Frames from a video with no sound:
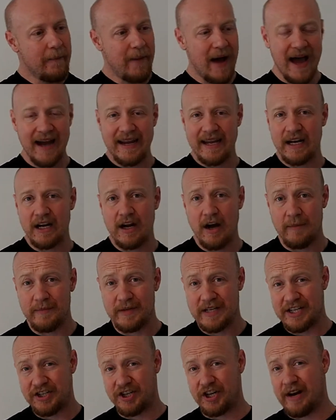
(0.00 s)
Back in
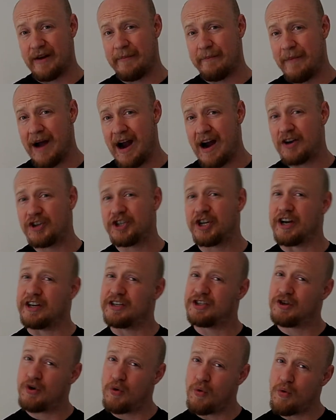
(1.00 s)
competition in March, I
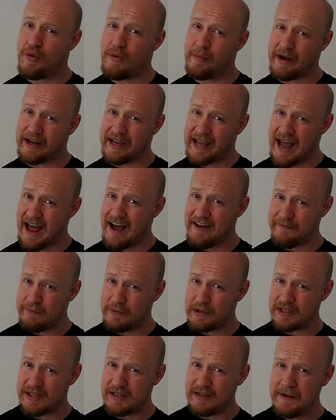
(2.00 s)
tore my calf
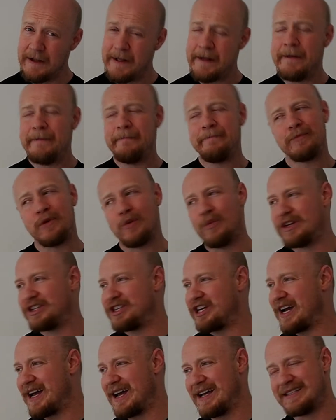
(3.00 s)
muscle,
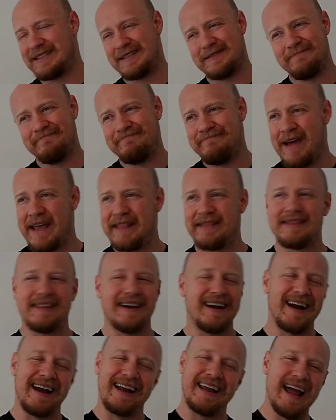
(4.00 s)
which has meant
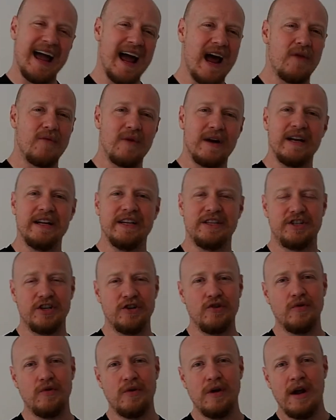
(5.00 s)
that I can't really
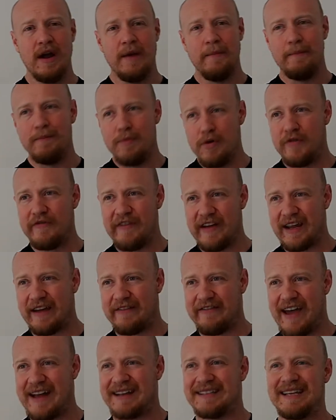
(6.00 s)
do moving
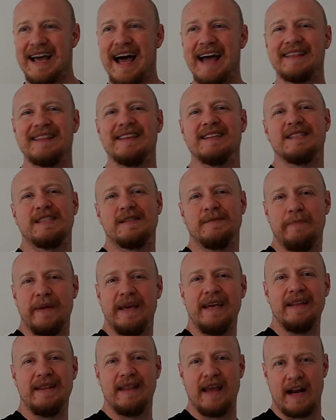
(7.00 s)
events at the
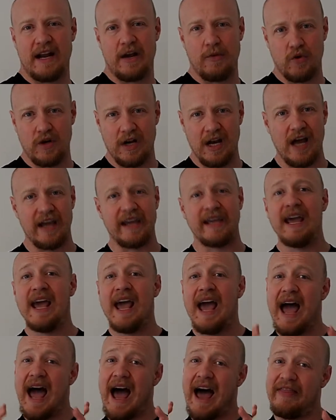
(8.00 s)
speed that I would like.
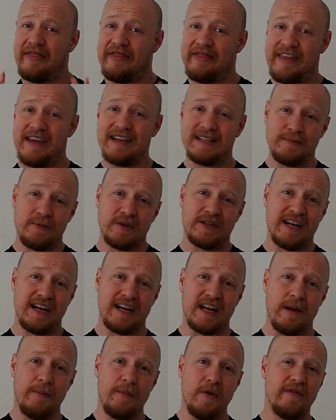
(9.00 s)
And this
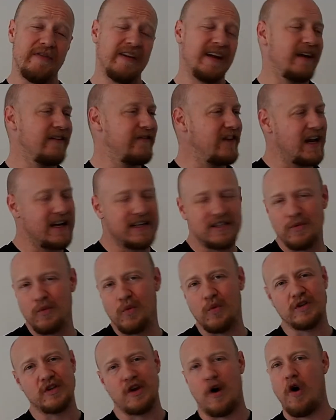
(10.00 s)
particular moving event
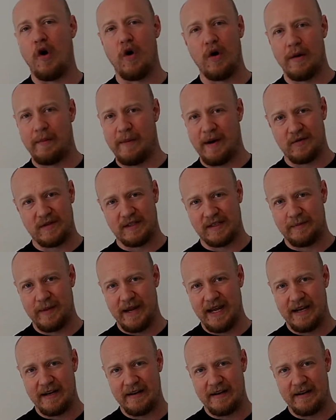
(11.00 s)
was all about speed.